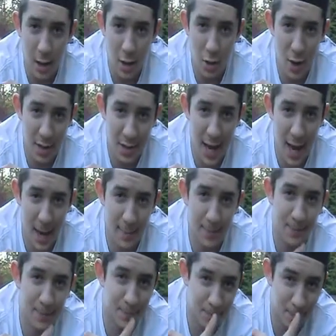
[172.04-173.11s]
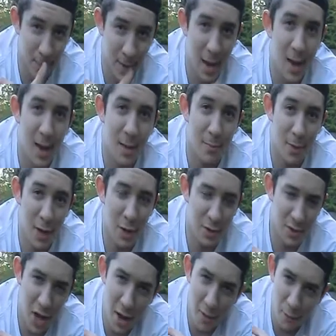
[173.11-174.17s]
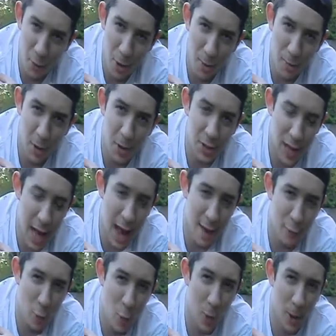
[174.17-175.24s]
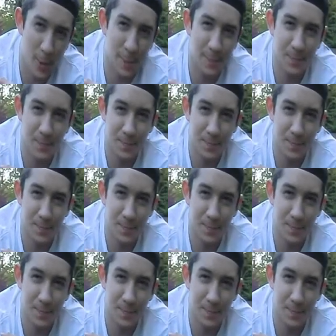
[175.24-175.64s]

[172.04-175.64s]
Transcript: USA, but it was avoidable to have a war.